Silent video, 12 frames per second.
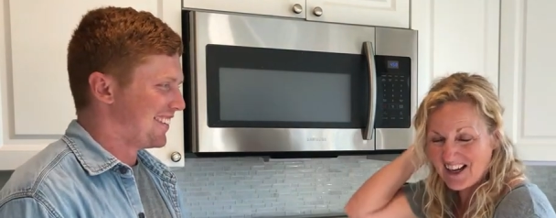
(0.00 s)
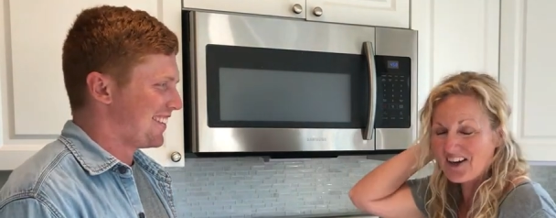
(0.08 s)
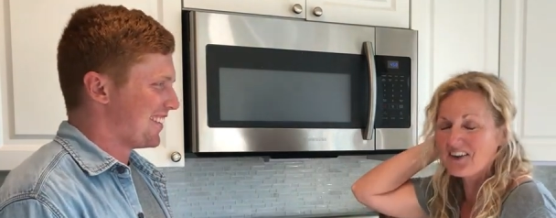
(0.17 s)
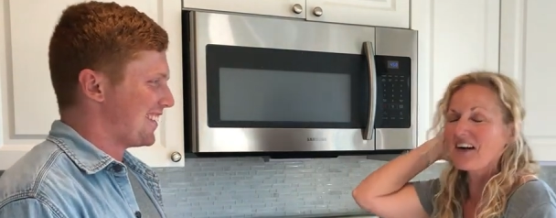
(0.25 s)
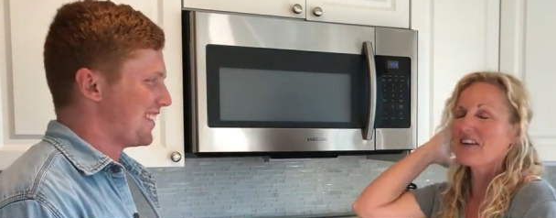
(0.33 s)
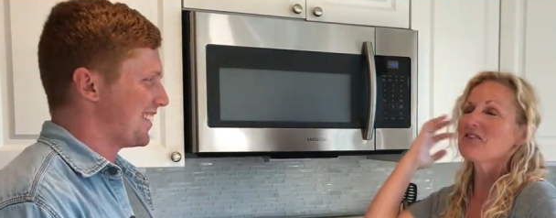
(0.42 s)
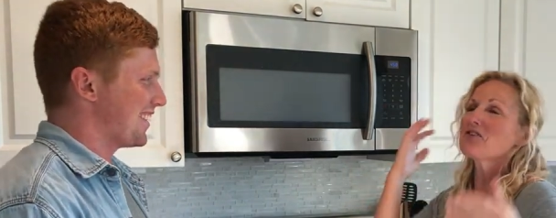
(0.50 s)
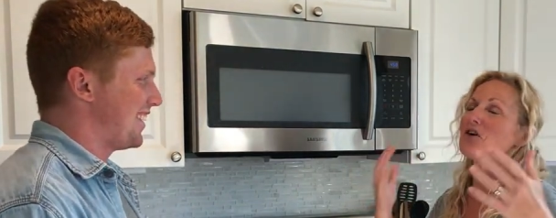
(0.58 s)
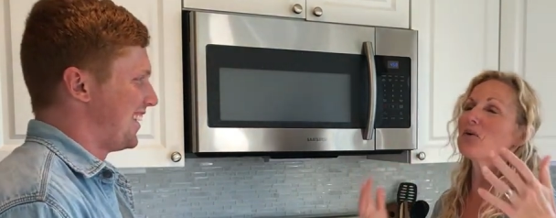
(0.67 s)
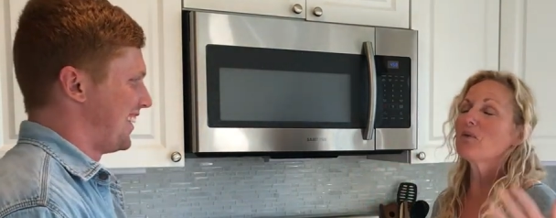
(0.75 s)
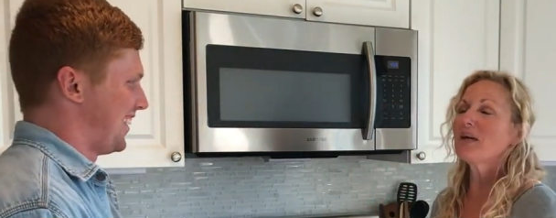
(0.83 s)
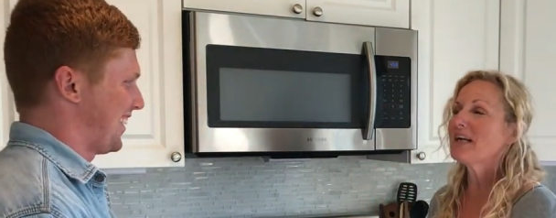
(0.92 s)
Speaker 1: All right,
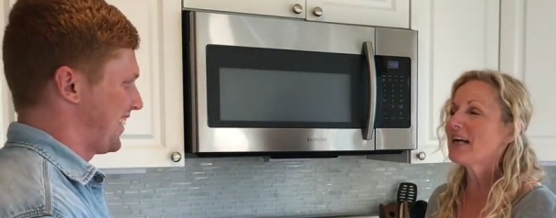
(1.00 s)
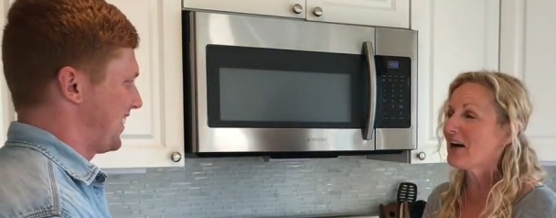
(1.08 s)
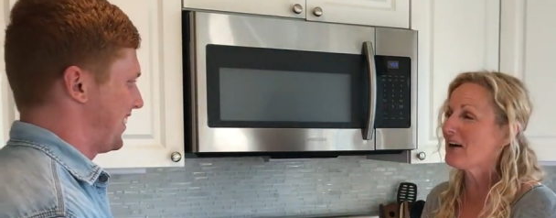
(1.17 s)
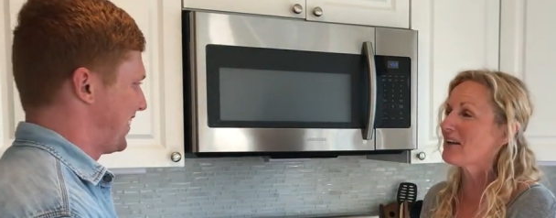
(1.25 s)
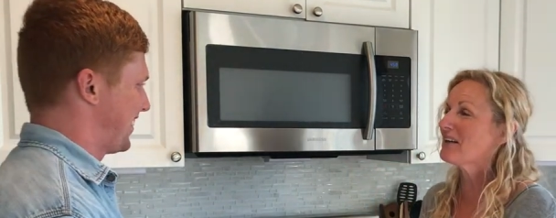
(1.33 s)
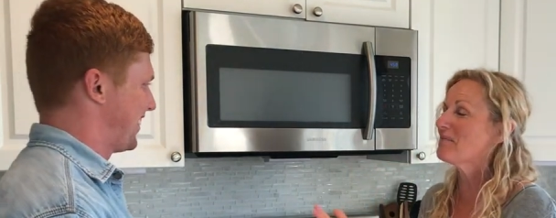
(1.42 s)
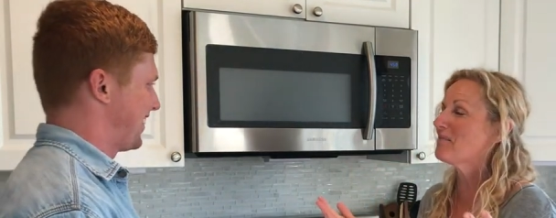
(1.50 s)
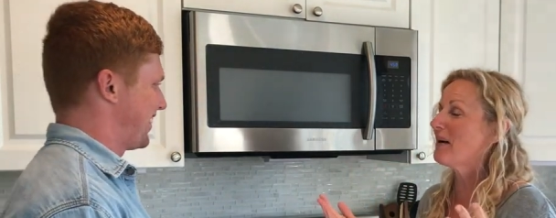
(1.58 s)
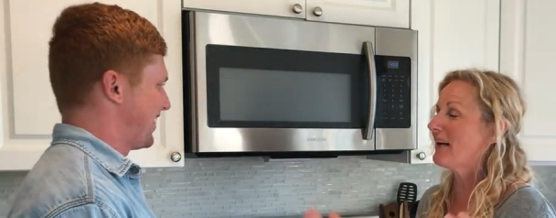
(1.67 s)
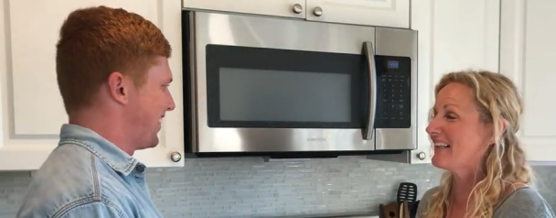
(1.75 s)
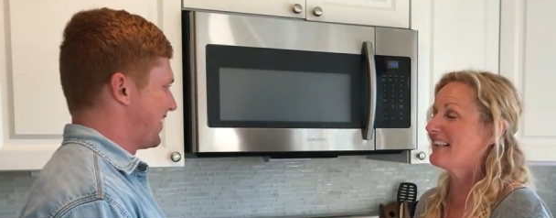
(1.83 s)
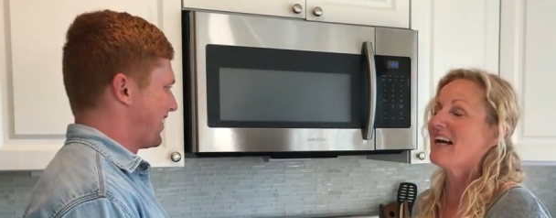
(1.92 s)
so we are in
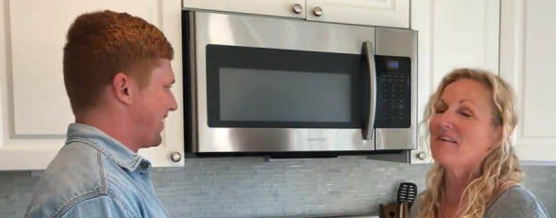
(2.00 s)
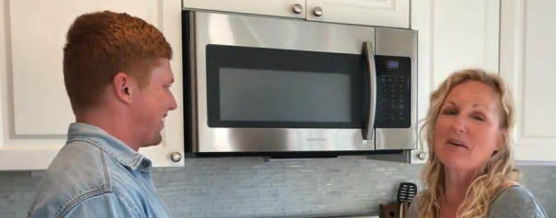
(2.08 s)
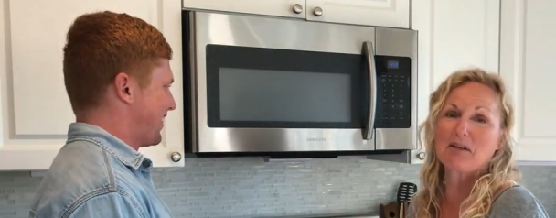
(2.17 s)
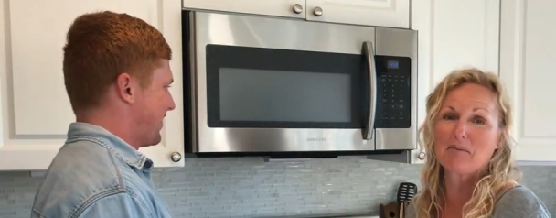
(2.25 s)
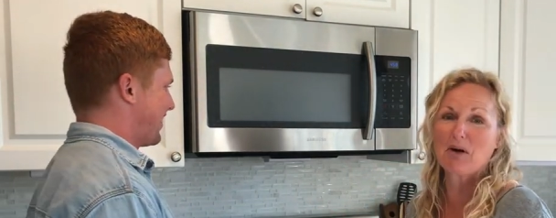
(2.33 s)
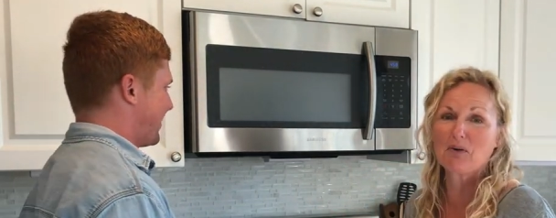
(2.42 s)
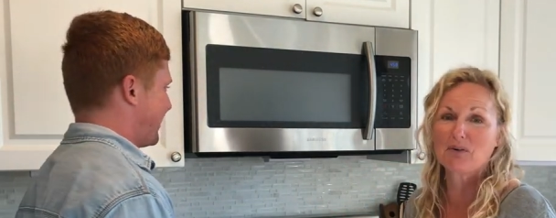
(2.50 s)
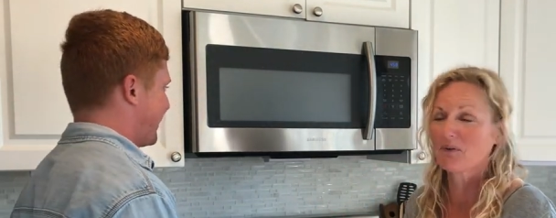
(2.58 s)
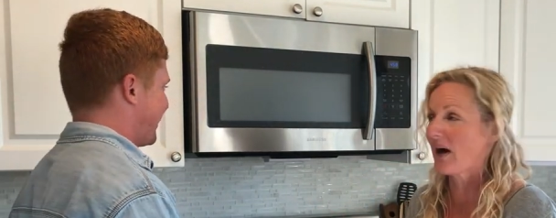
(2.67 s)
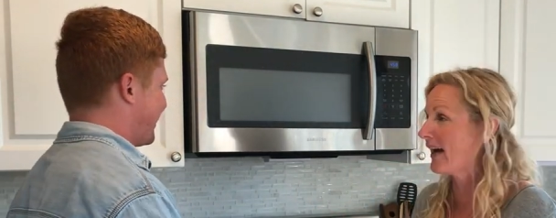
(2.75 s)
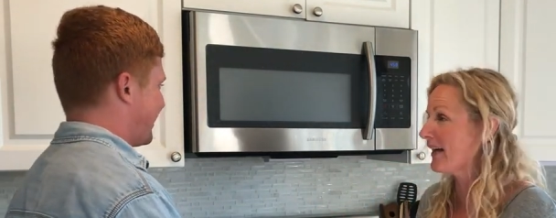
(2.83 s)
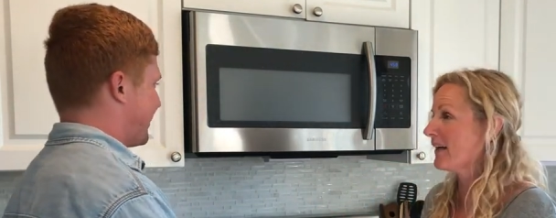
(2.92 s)
pandemic mode,
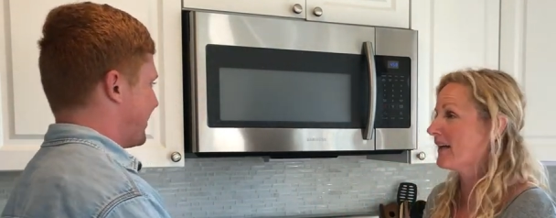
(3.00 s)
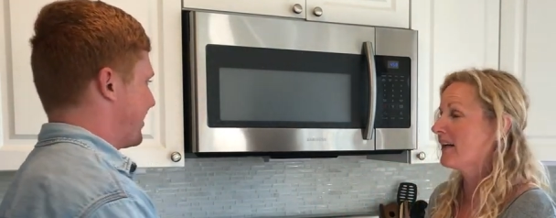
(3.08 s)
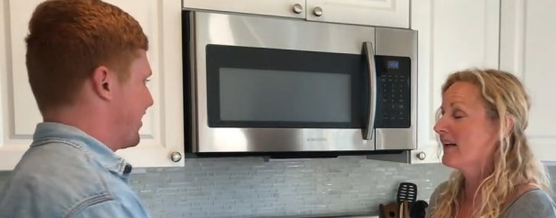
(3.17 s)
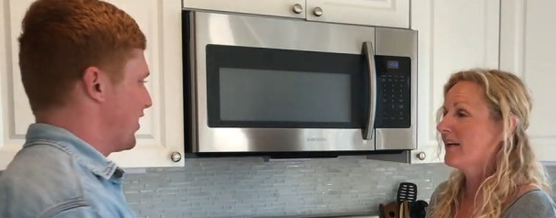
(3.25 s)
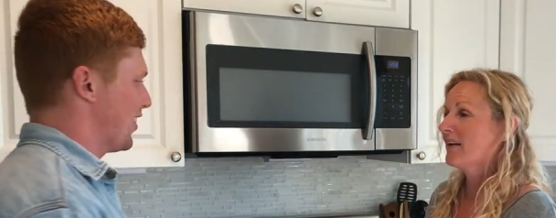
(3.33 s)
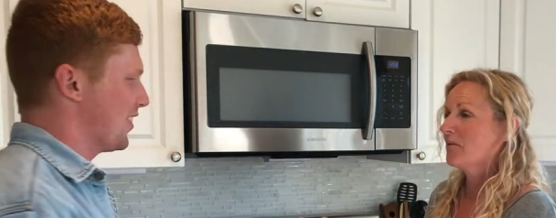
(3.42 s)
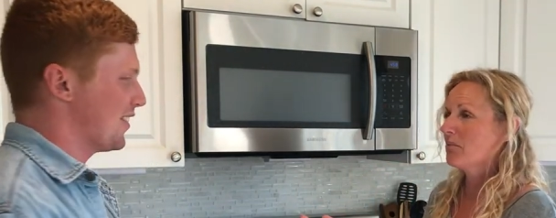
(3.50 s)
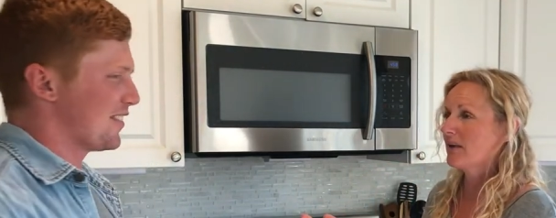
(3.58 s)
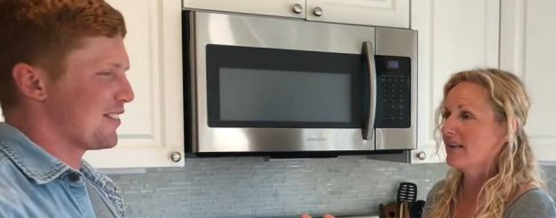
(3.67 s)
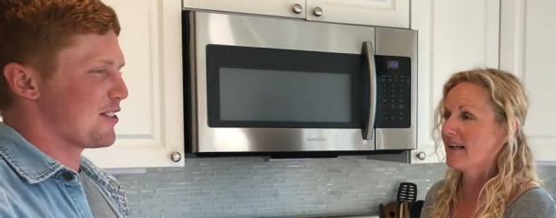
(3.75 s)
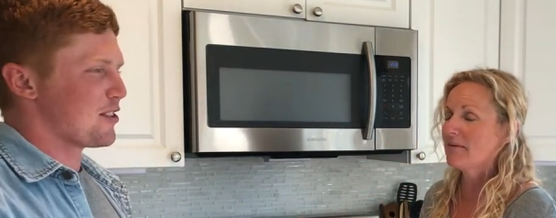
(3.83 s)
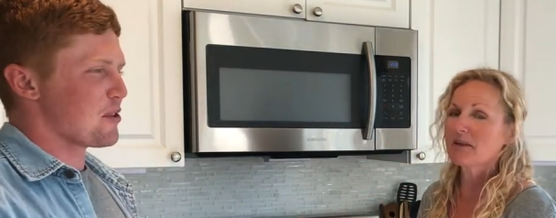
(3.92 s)
right? Yeah.
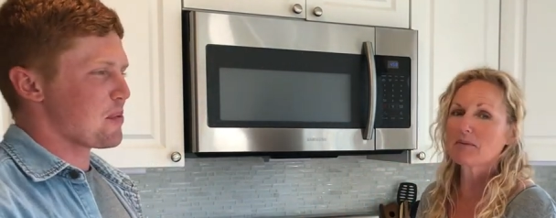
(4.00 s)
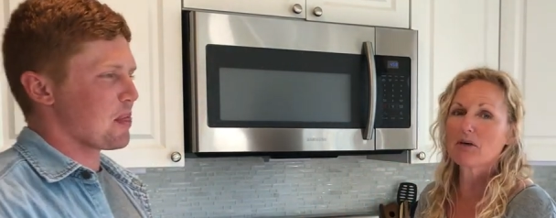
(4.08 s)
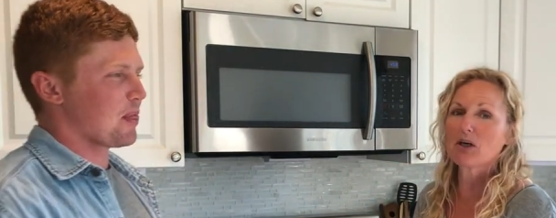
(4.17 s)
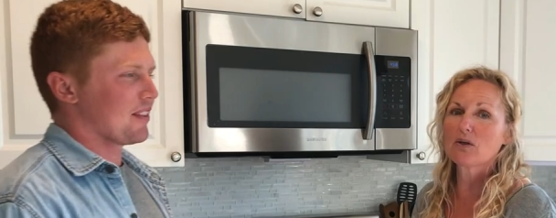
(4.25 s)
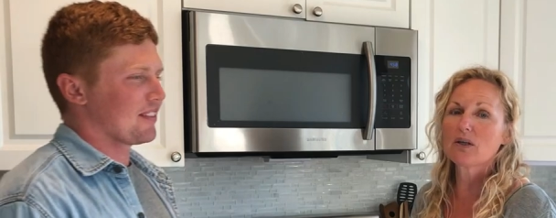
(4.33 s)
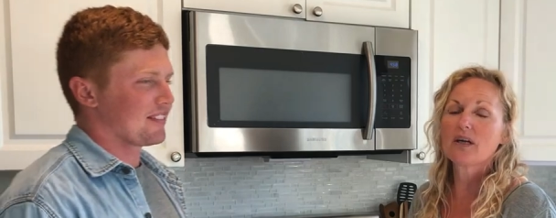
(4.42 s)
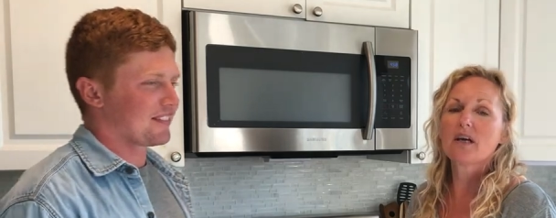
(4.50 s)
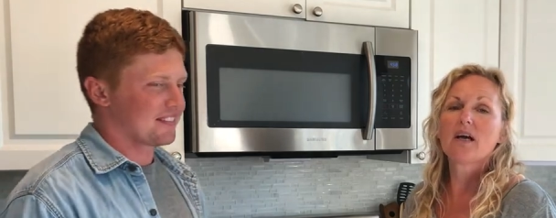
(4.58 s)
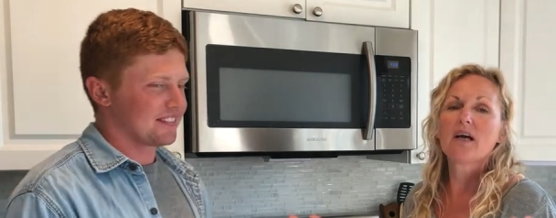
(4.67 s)
Pandemic mode.